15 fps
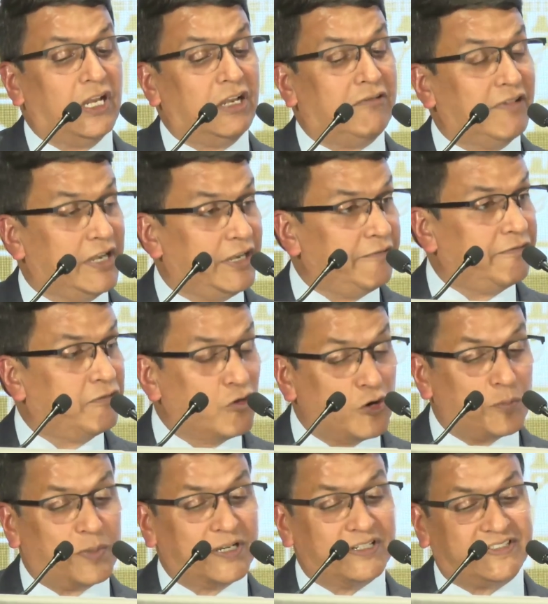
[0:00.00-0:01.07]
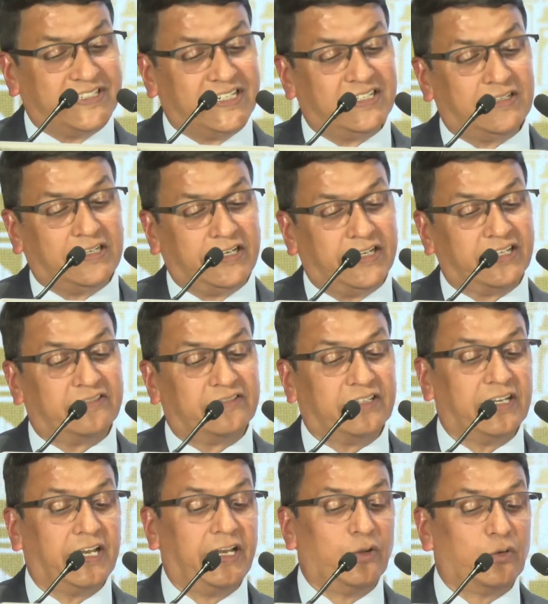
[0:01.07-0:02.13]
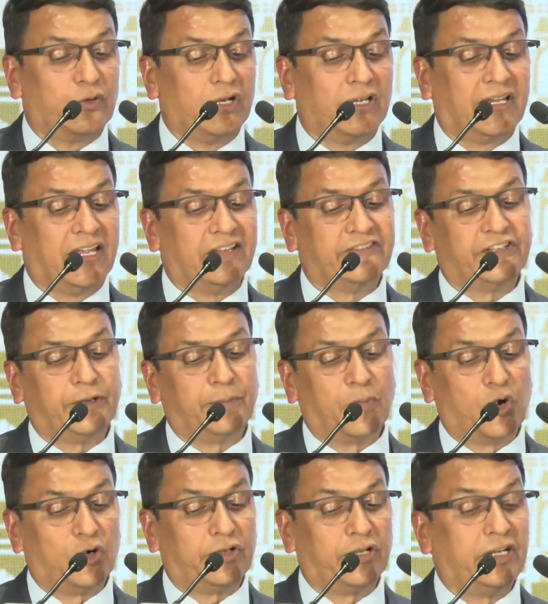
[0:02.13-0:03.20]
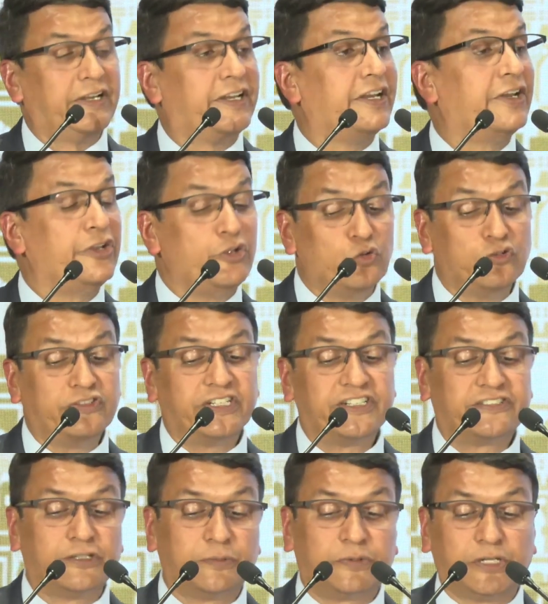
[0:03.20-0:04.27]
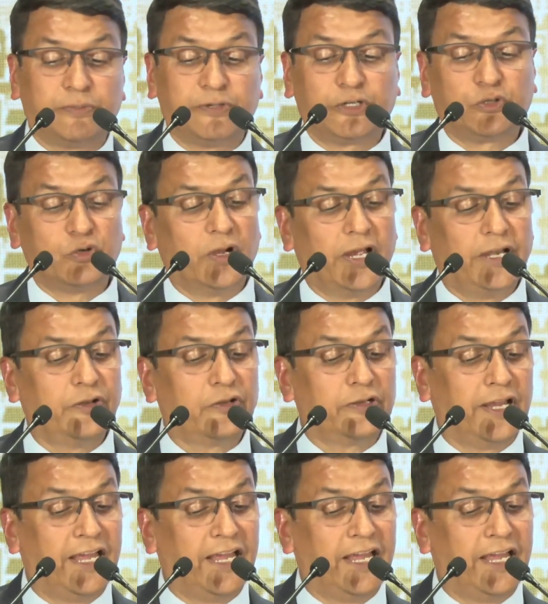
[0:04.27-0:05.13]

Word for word: 24% reduction in oral cancer mortality in users of tobacco and or